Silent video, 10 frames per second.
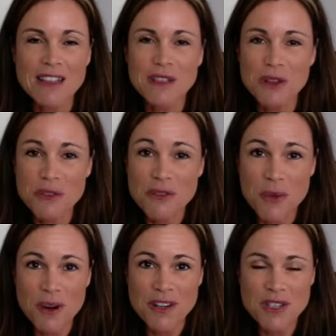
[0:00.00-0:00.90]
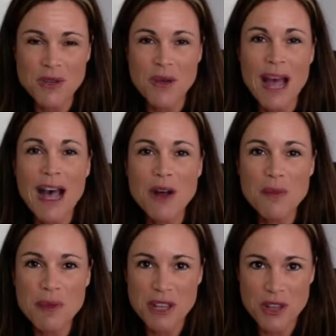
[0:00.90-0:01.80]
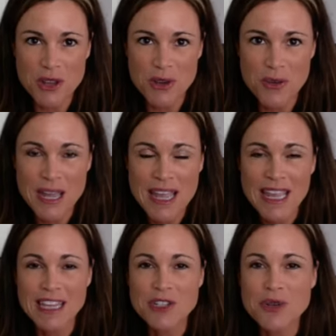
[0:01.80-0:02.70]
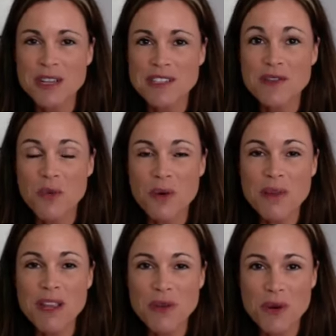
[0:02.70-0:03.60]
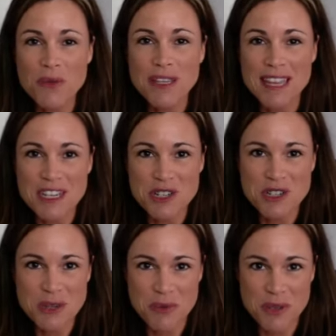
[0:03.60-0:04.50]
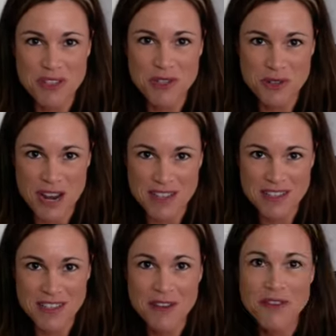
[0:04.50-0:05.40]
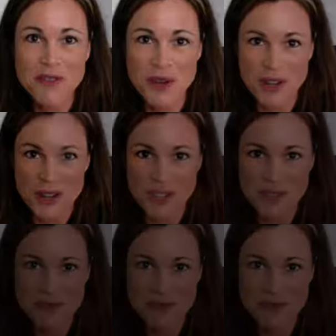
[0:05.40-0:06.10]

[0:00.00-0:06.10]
look forward to helping you in transforming your relationship with stress for good.